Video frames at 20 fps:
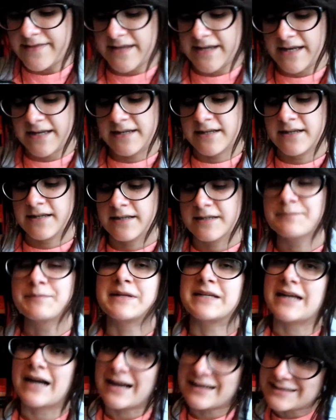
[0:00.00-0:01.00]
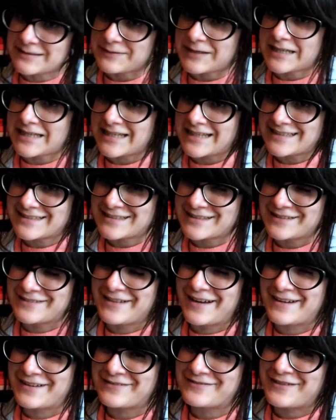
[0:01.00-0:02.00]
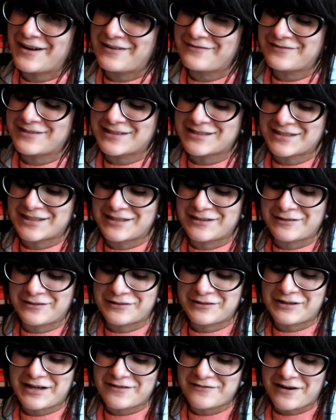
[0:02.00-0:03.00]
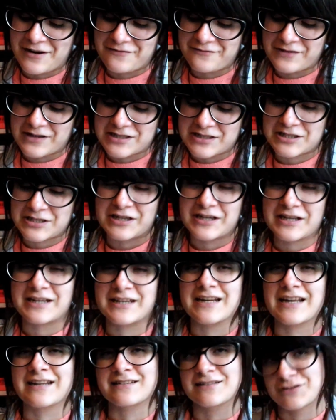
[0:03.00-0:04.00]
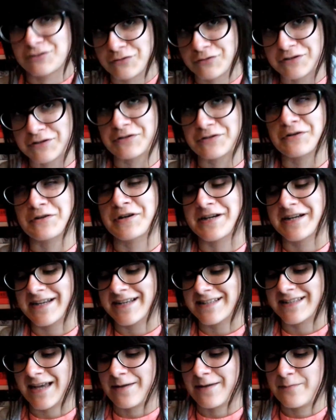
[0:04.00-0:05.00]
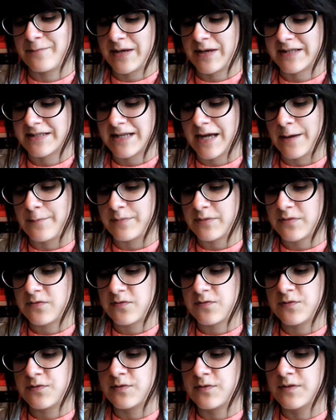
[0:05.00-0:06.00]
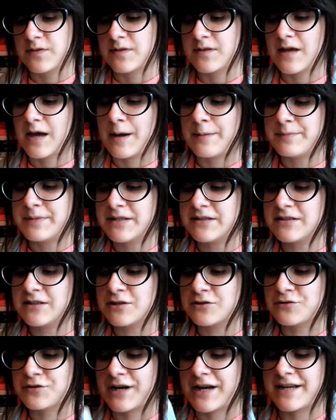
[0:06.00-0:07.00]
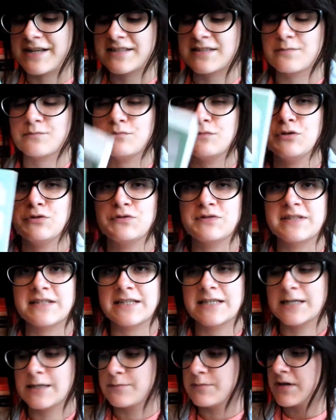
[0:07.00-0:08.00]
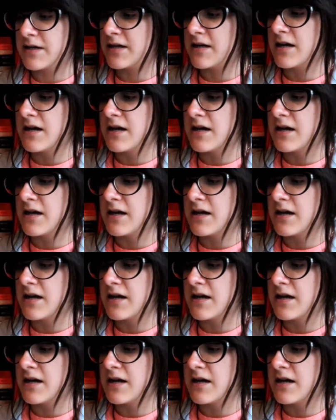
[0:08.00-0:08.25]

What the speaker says: And then, because I'm getting into a lot of nonfiction or creative nonfiction and short stories, I picked up Amelia Gray's Museum